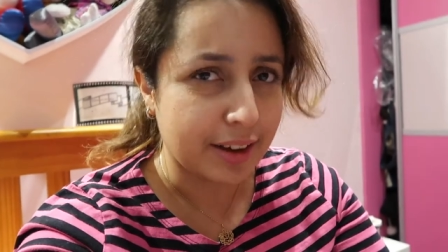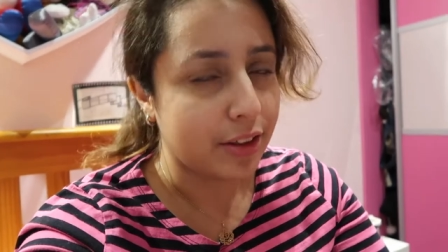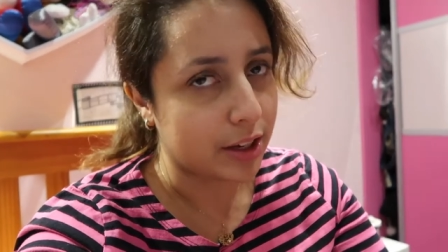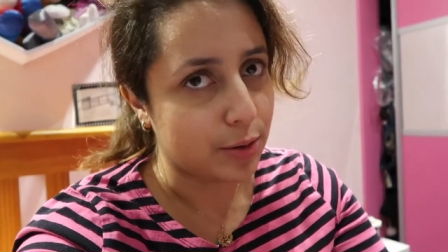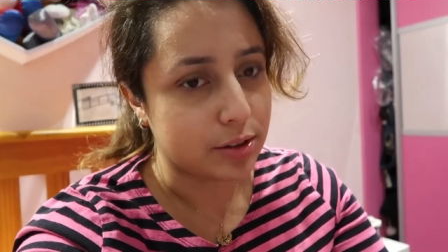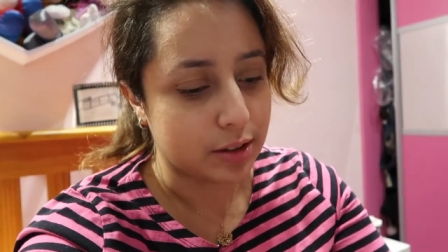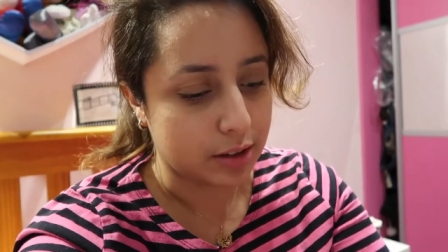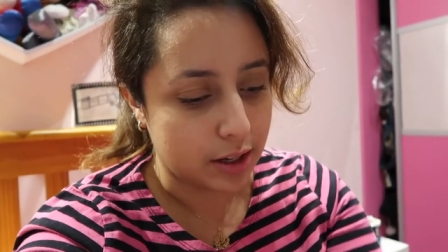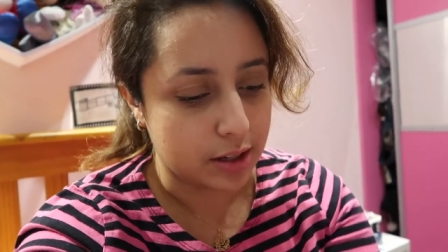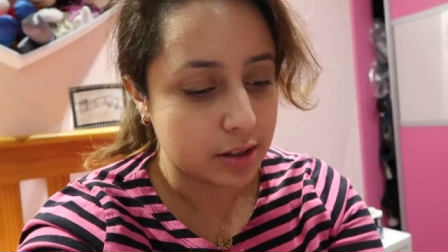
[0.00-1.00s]
I think it was in
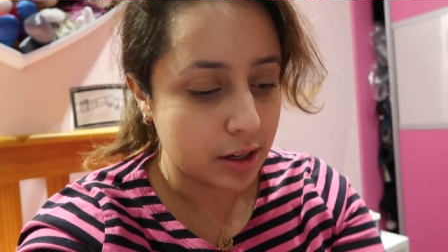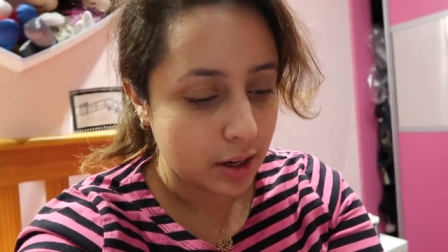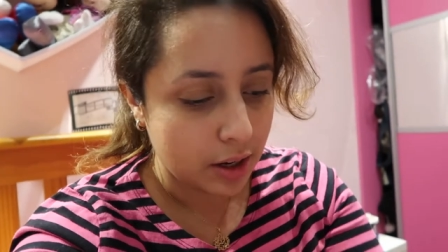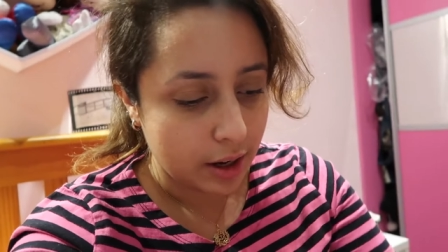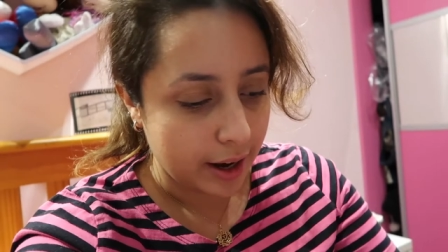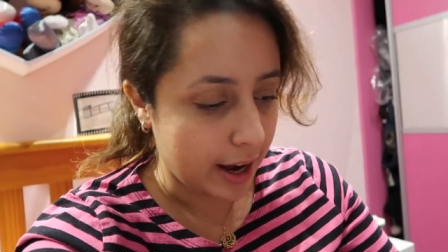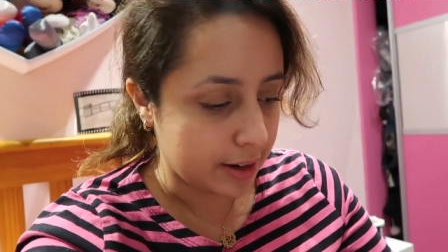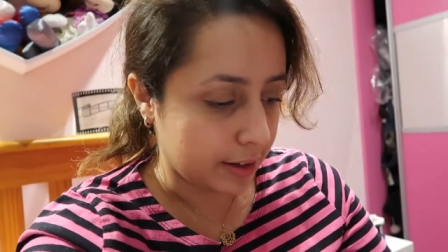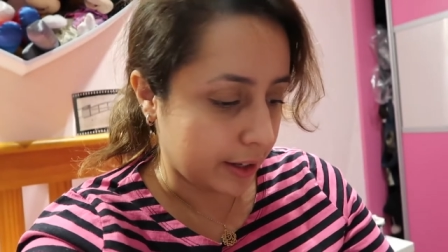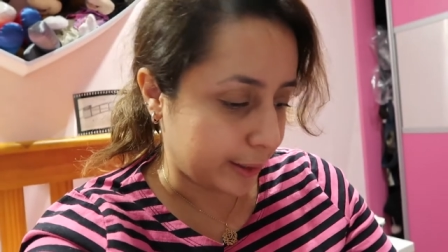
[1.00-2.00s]
Sunderland.
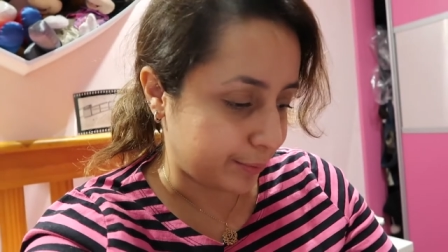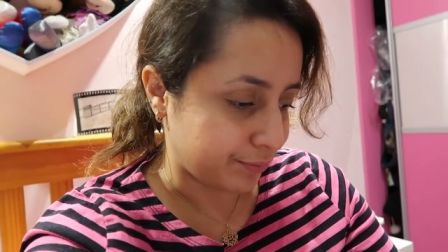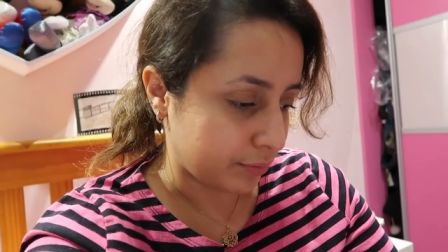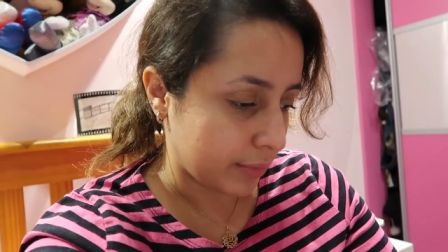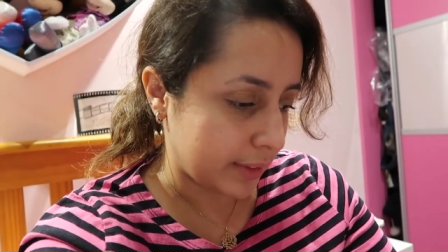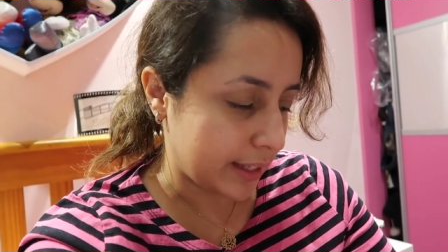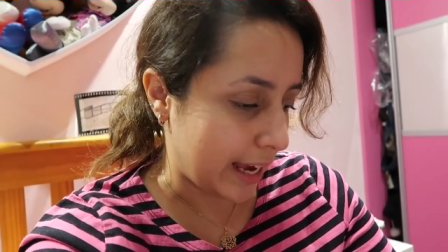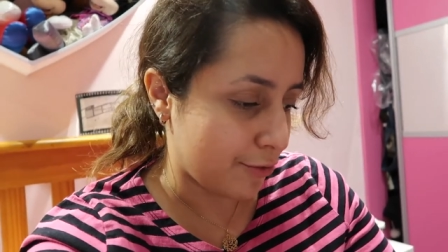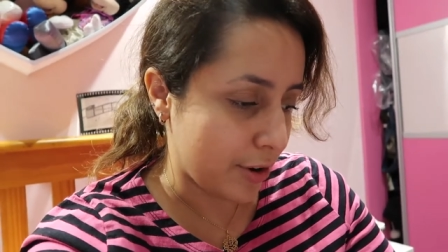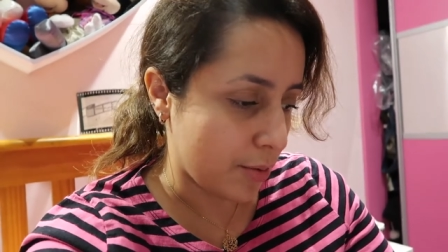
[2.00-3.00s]
And
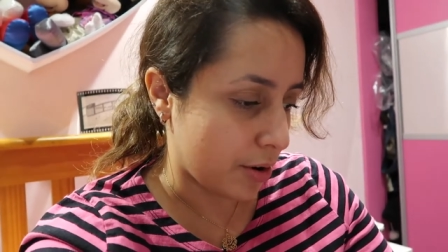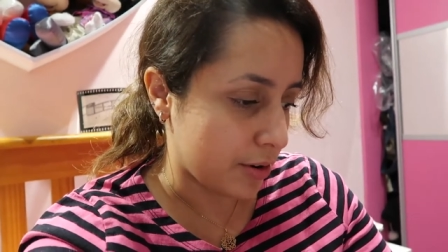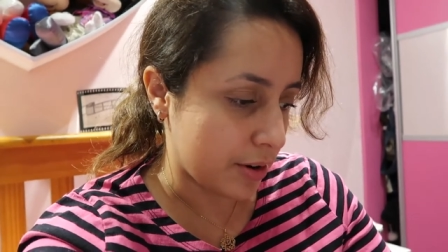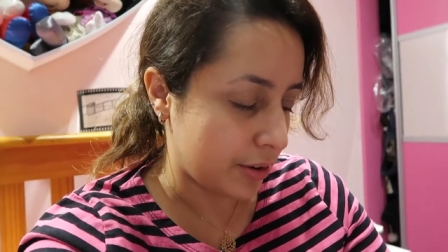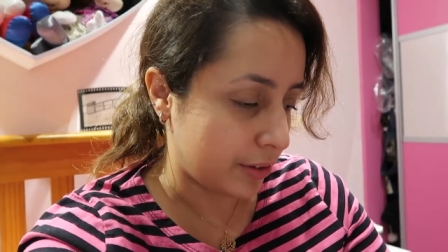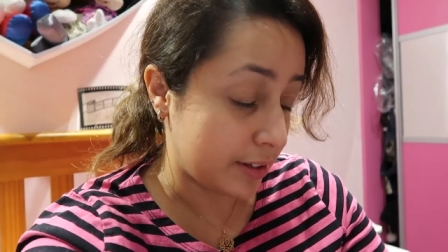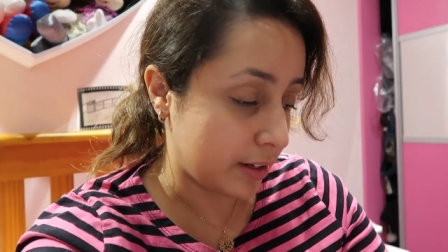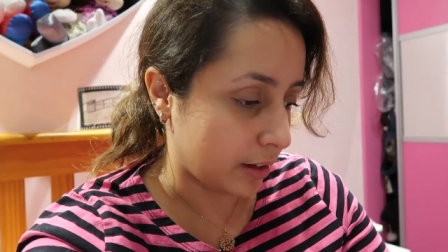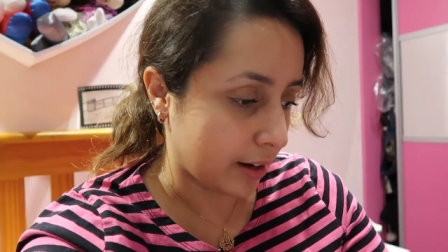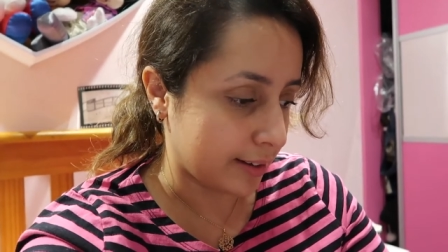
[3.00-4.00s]
everyone who'd
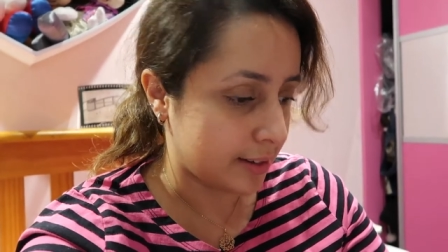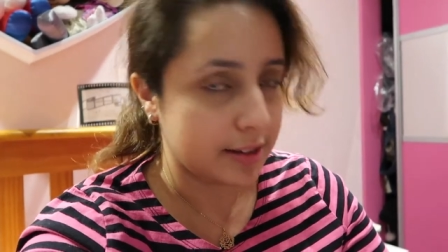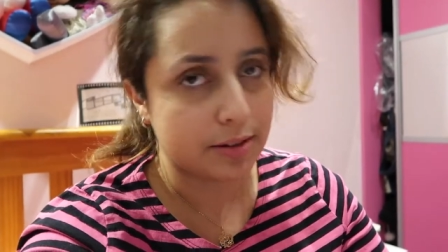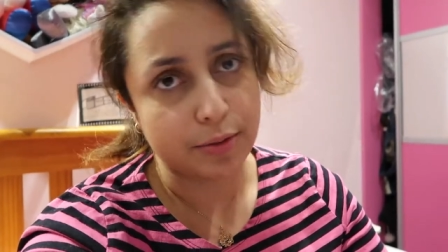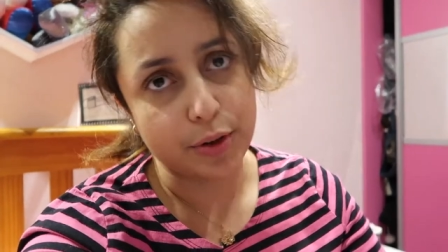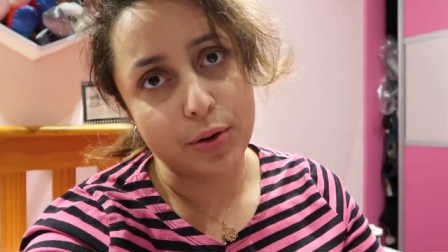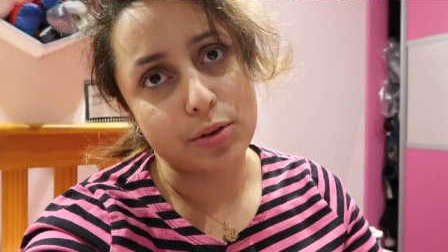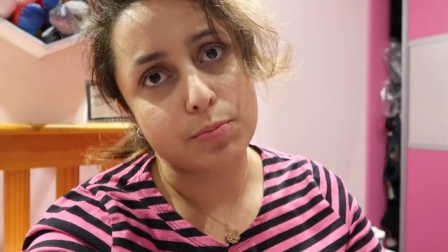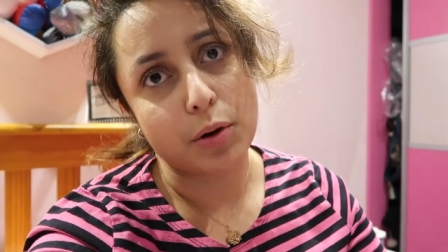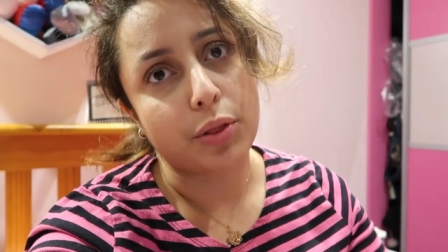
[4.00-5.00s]
seen it, I'd see
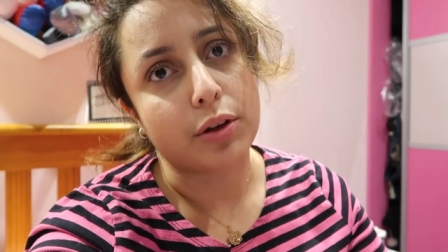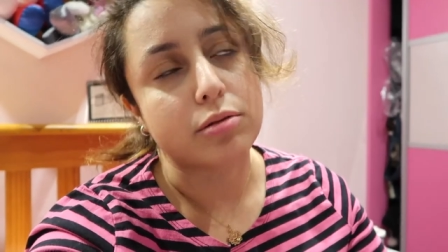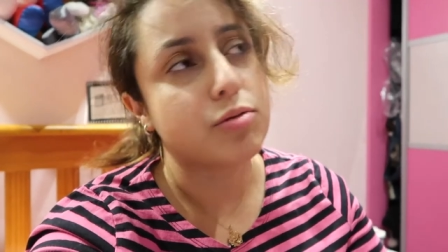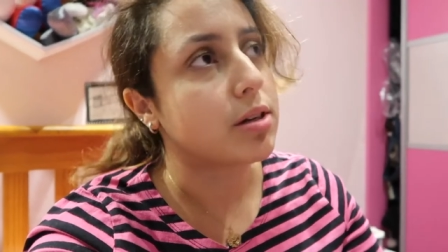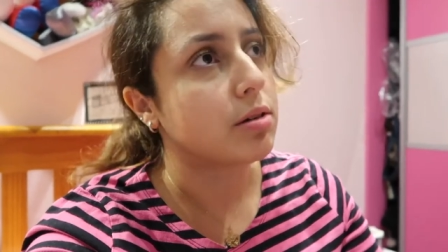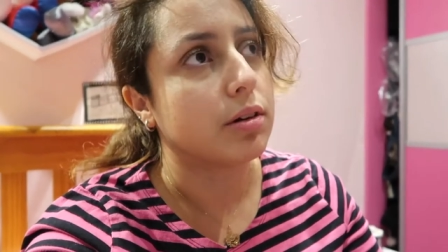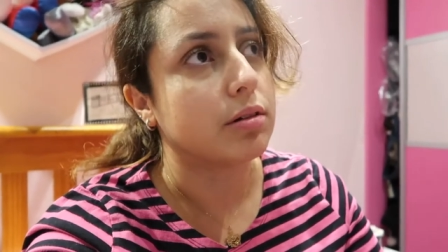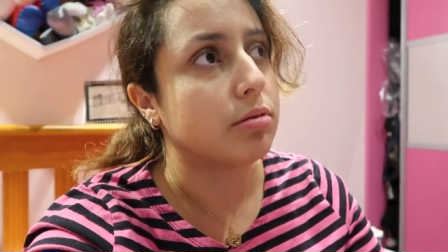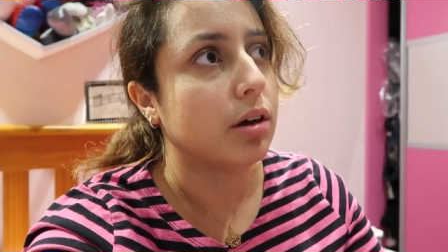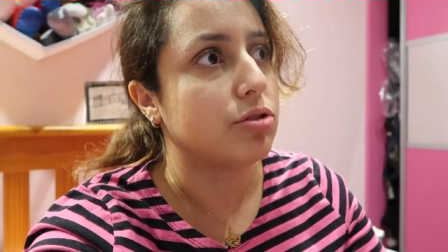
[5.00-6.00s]
reviews both on Twitter
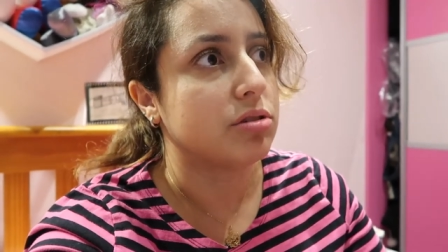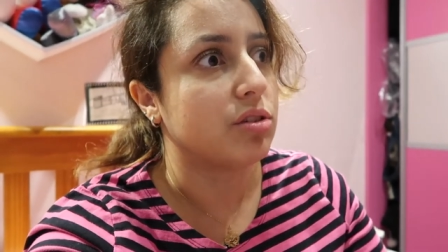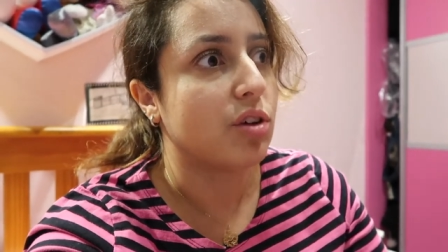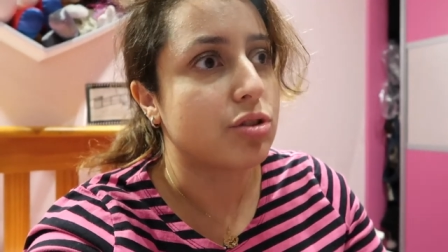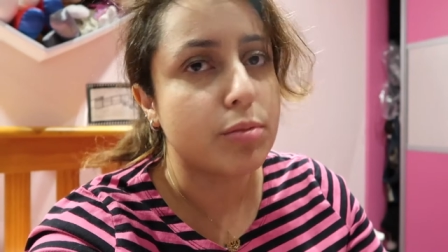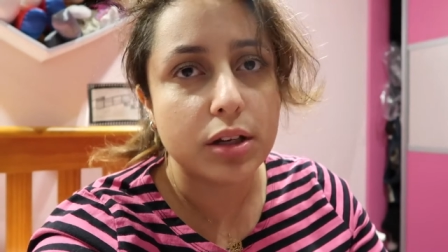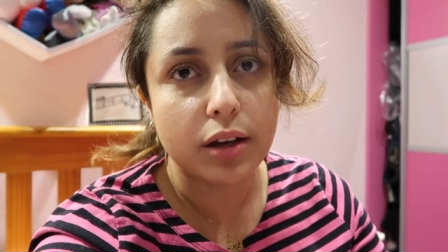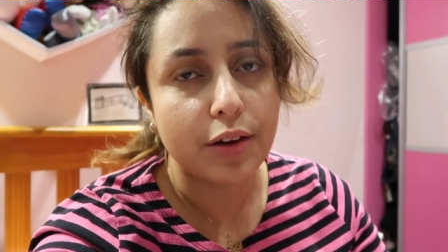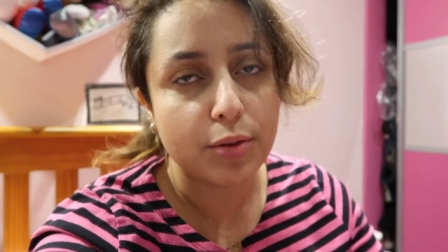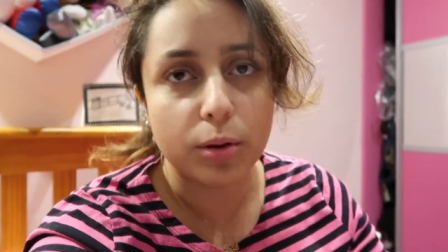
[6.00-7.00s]
and just on social media,
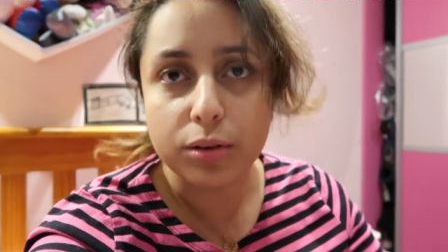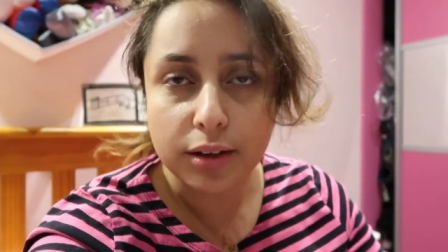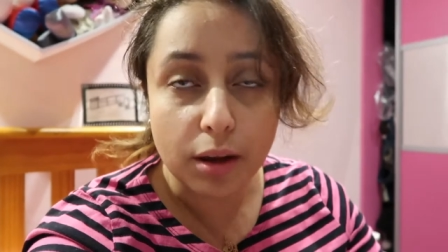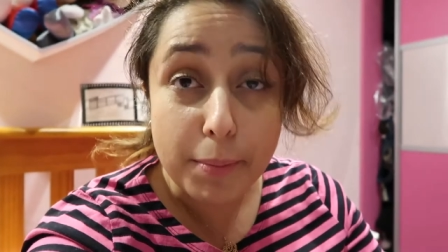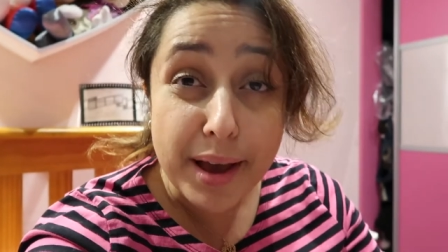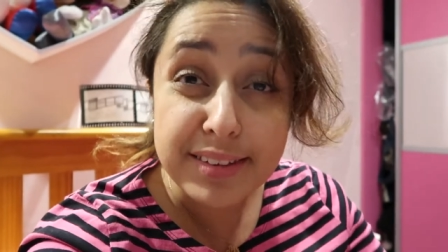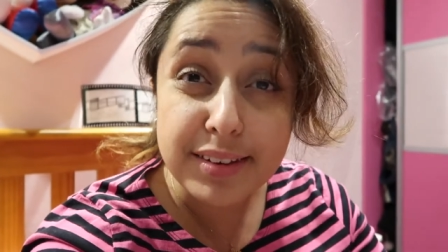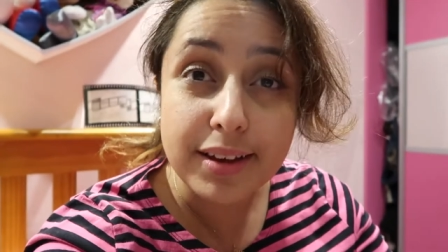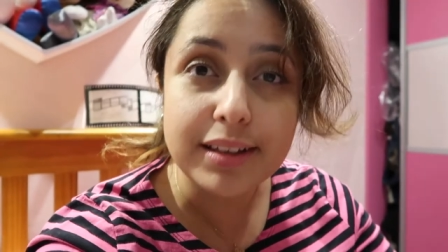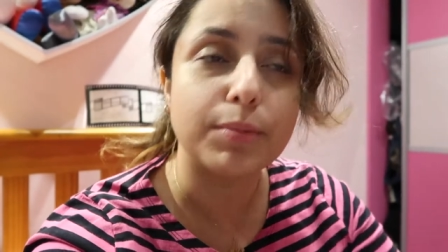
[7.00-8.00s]
and everyone said
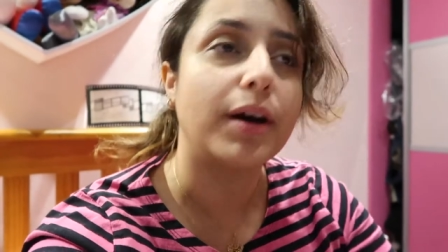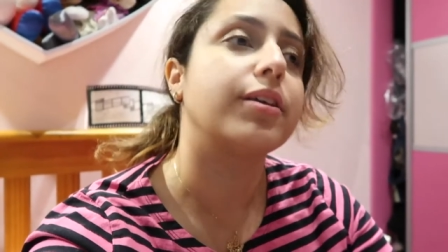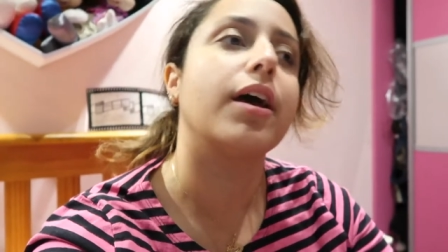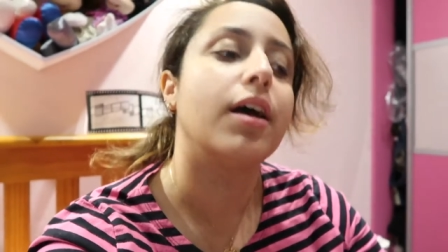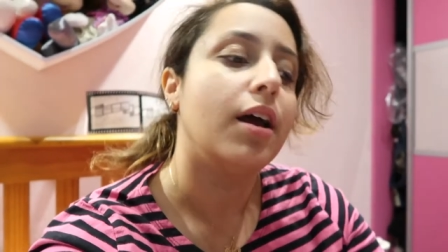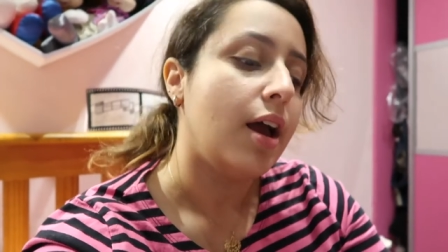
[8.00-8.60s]
amazing things about it.